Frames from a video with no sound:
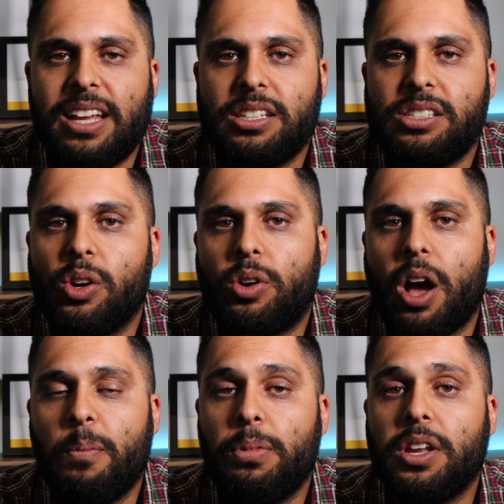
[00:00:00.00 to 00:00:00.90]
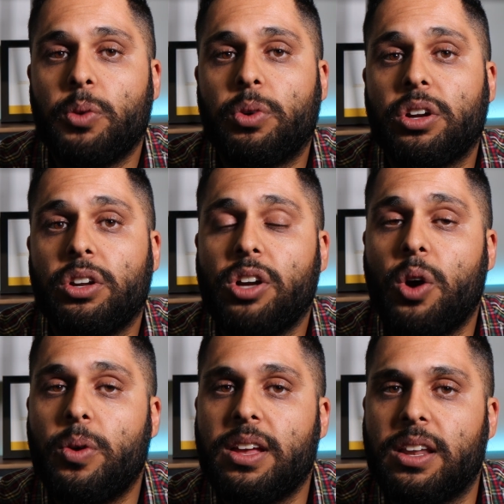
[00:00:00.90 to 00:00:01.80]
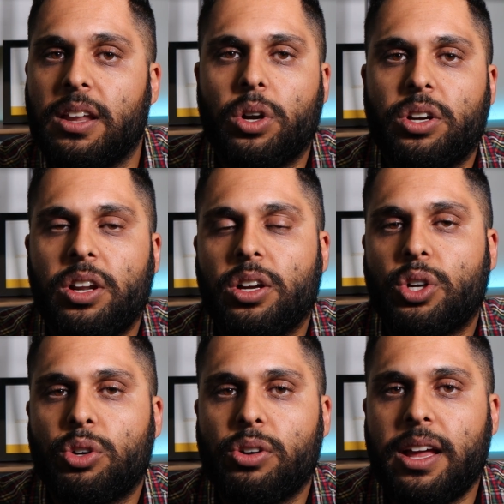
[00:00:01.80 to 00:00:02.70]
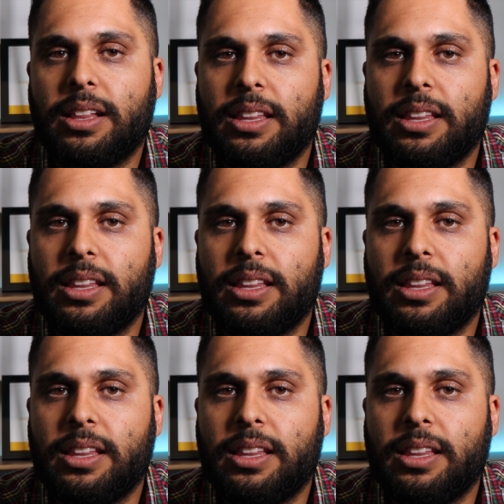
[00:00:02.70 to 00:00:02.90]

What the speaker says: an SEO company, we're going to go in. We're going to create